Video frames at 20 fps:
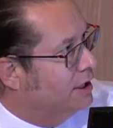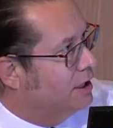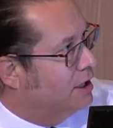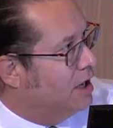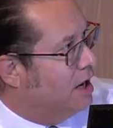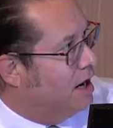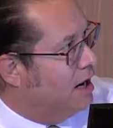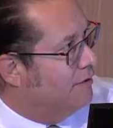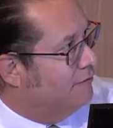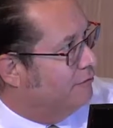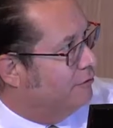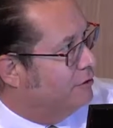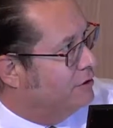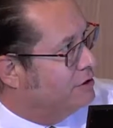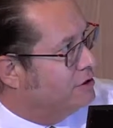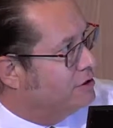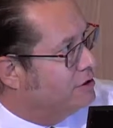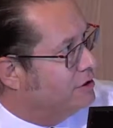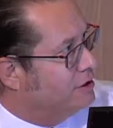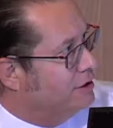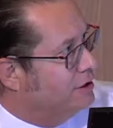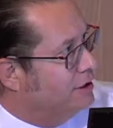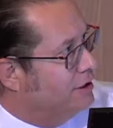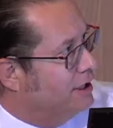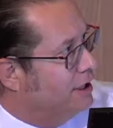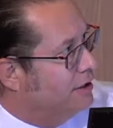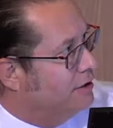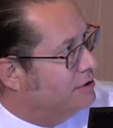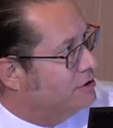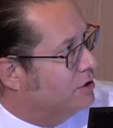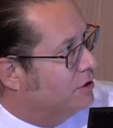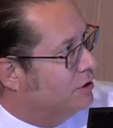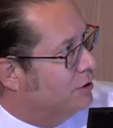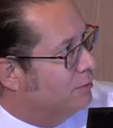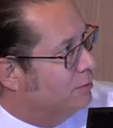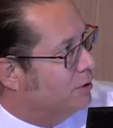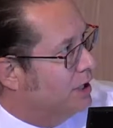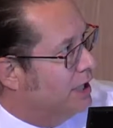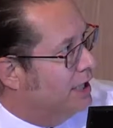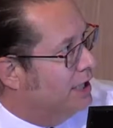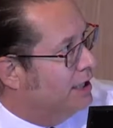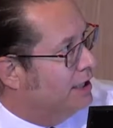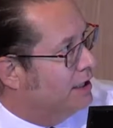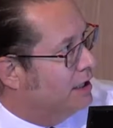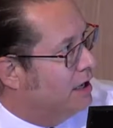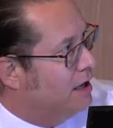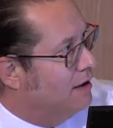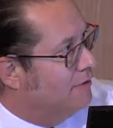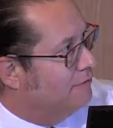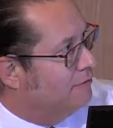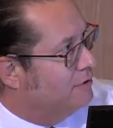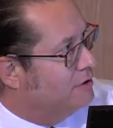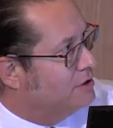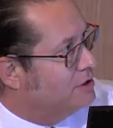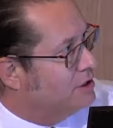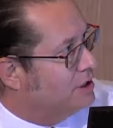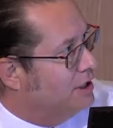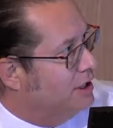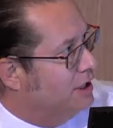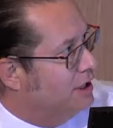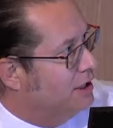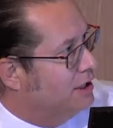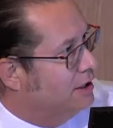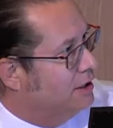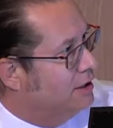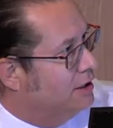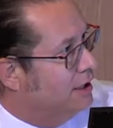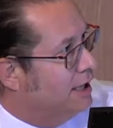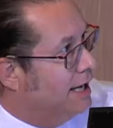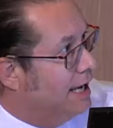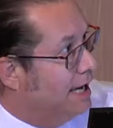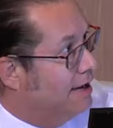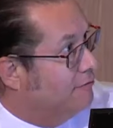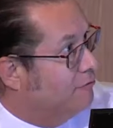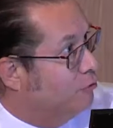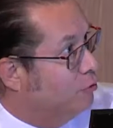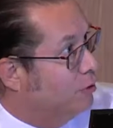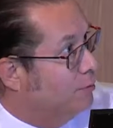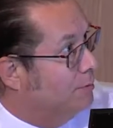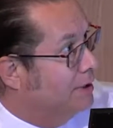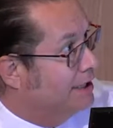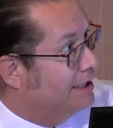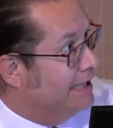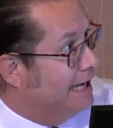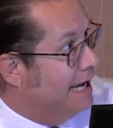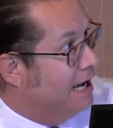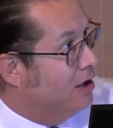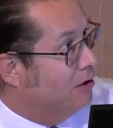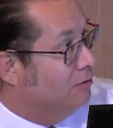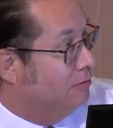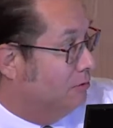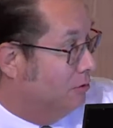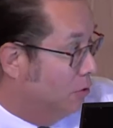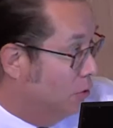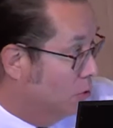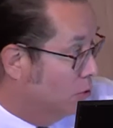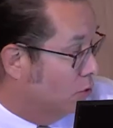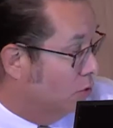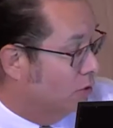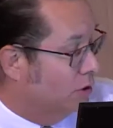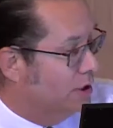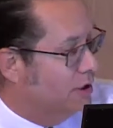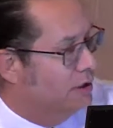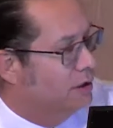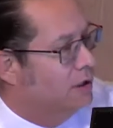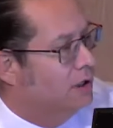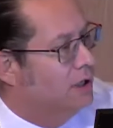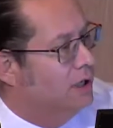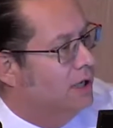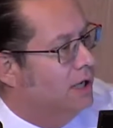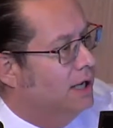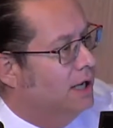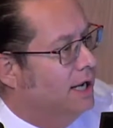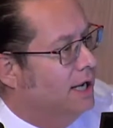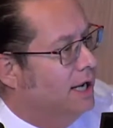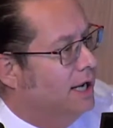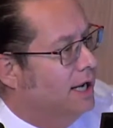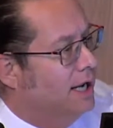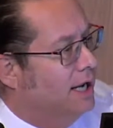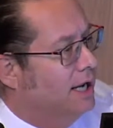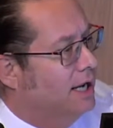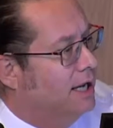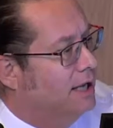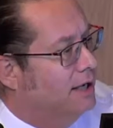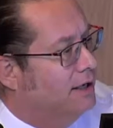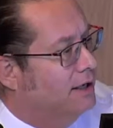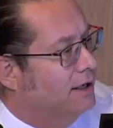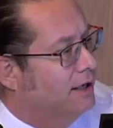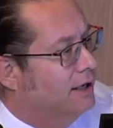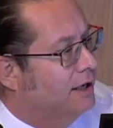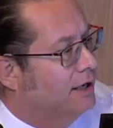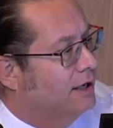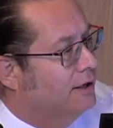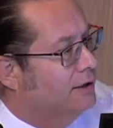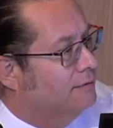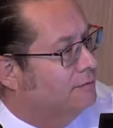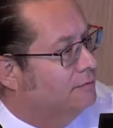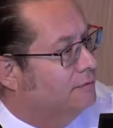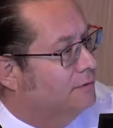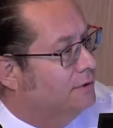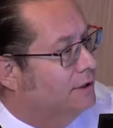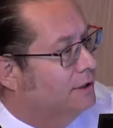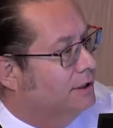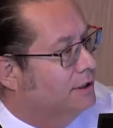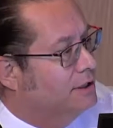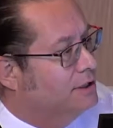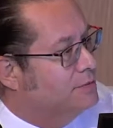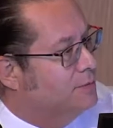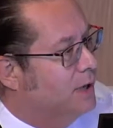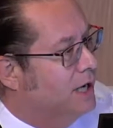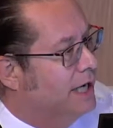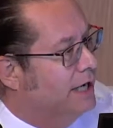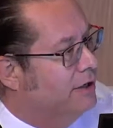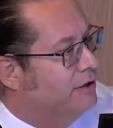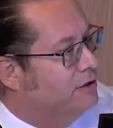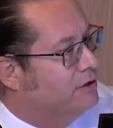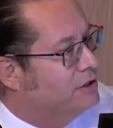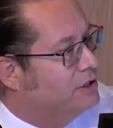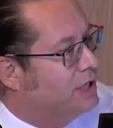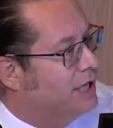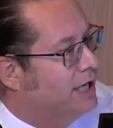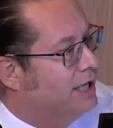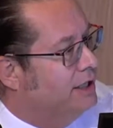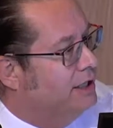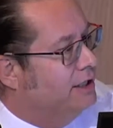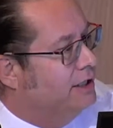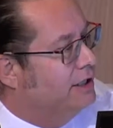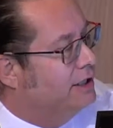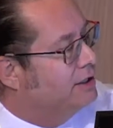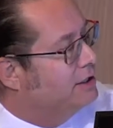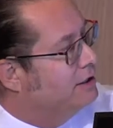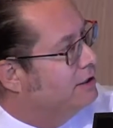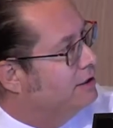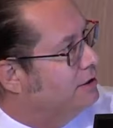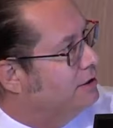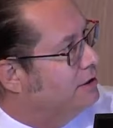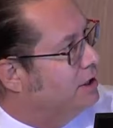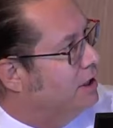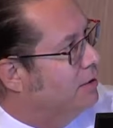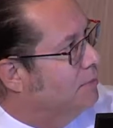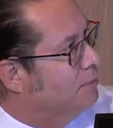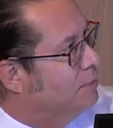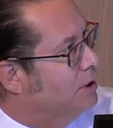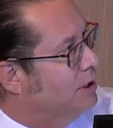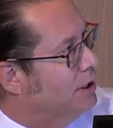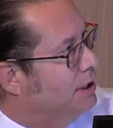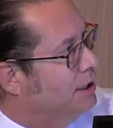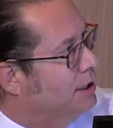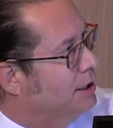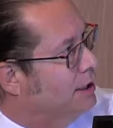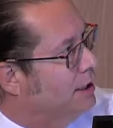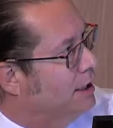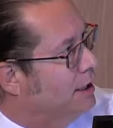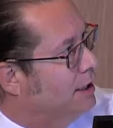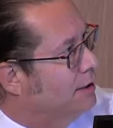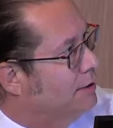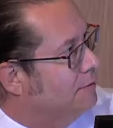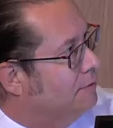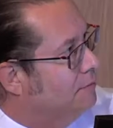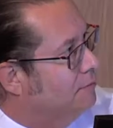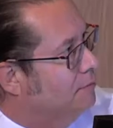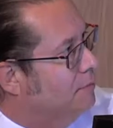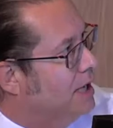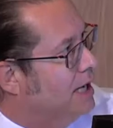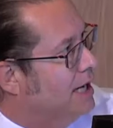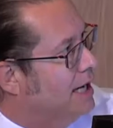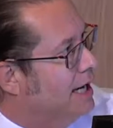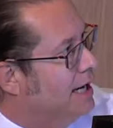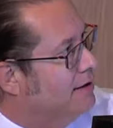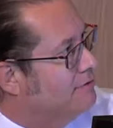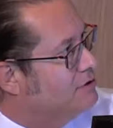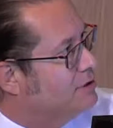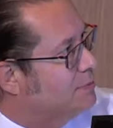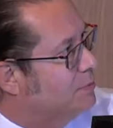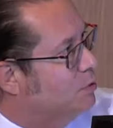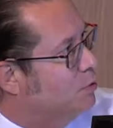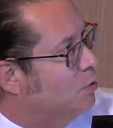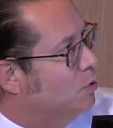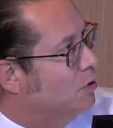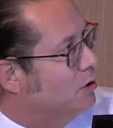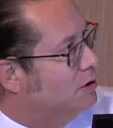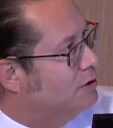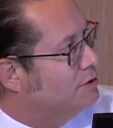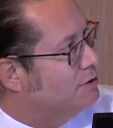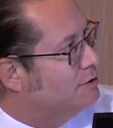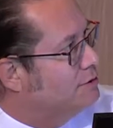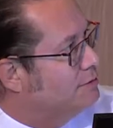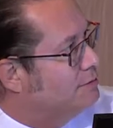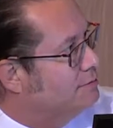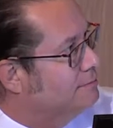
conference, the Arizona Planning Conference at Fort McDowell locally. And it is my understanding that Tempe may have some awards.